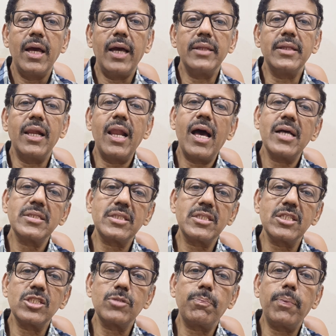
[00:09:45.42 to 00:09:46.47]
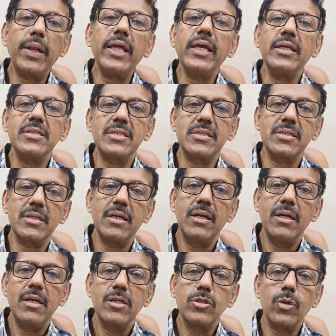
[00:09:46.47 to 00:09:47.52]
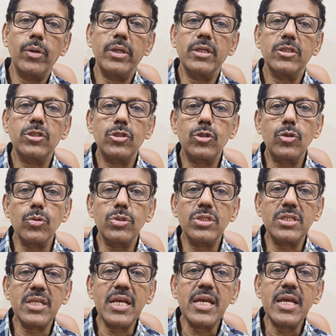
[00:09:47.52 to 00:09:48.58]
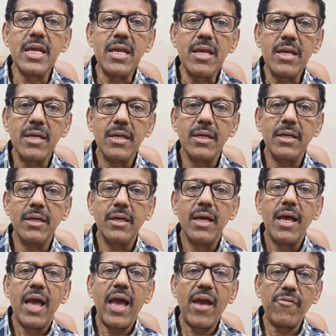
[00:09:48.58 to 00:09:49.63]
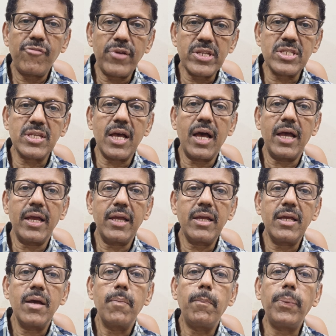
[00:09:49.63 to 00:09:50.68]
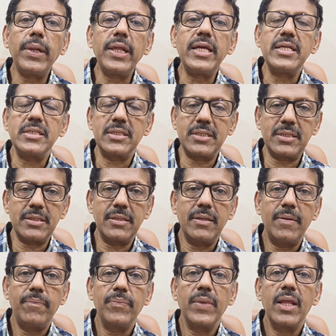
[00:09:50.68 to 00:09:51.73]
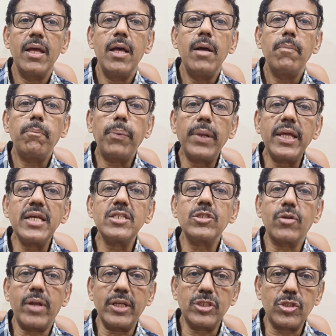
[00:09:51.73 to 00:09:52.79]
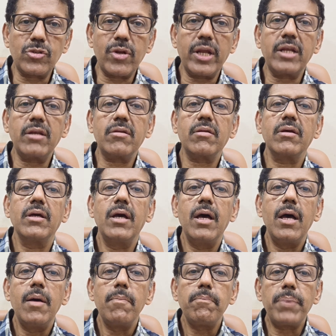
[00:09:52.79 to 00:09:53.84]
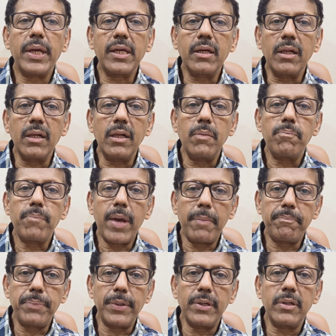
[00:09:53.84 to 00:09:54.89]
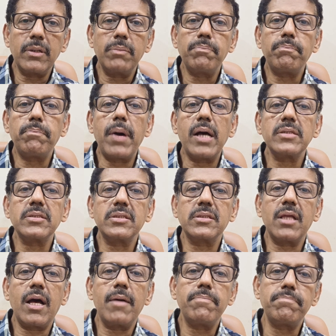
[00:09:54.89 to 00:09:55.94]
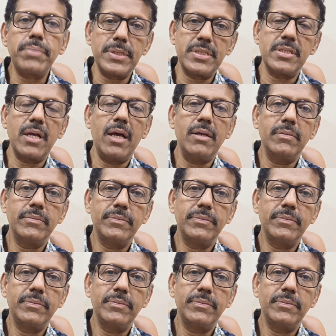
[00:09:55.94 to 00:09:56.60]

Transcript: And the last is please. So it is to see FSI, please. Please restrict pickle, pepper, pasta, pizza.